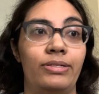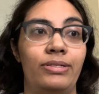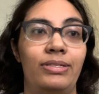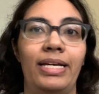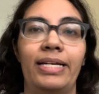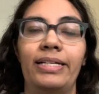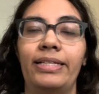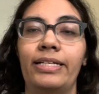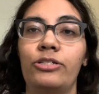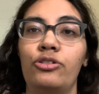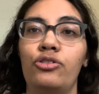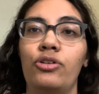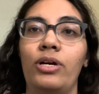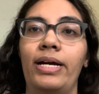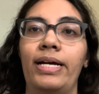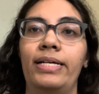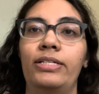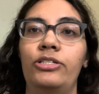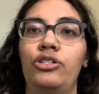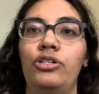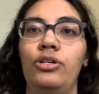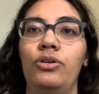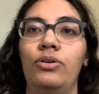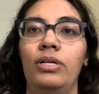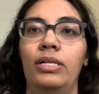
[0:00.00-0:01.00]
Like, they're trying
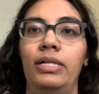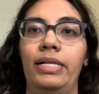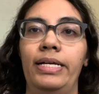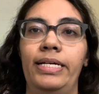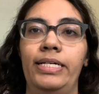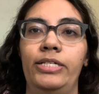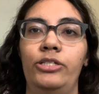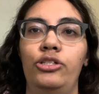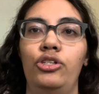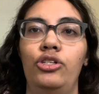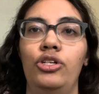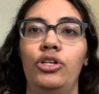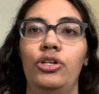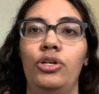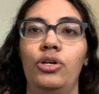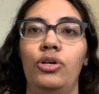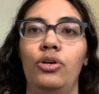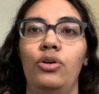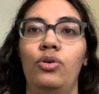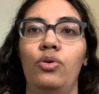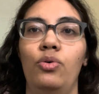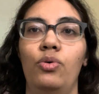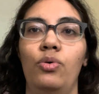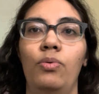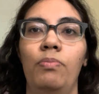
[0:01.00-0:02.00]
to cling
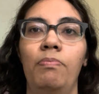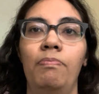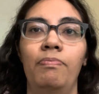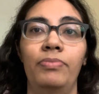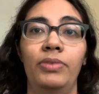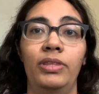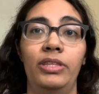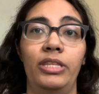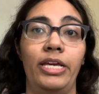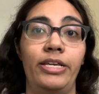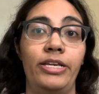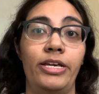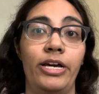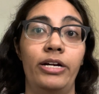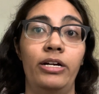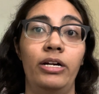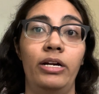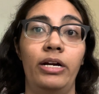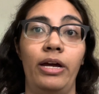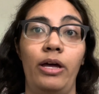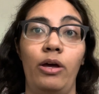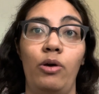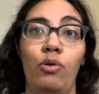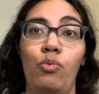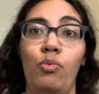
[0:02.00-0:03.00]
to the
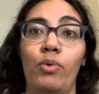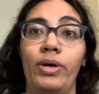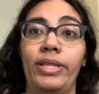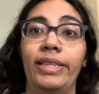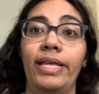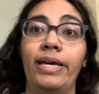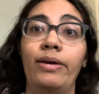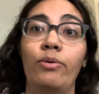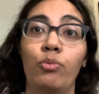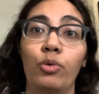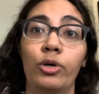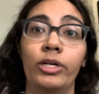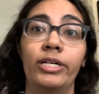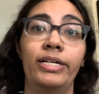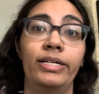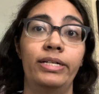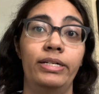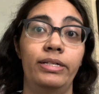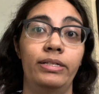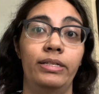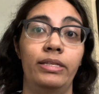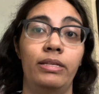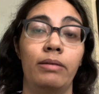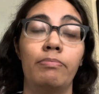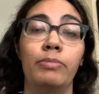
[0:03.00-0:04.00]
Euro when they
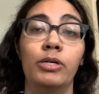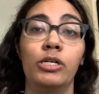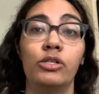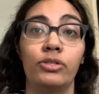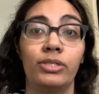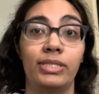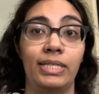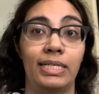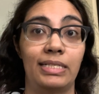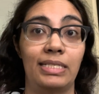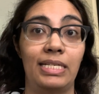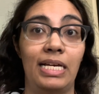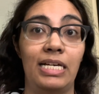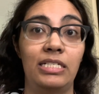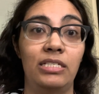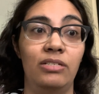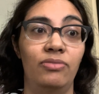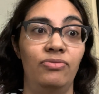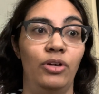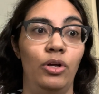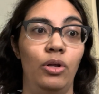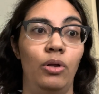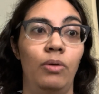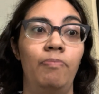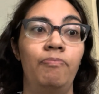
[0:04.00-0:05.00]
were the most
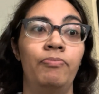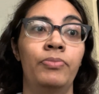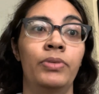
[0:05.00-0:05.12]
successful.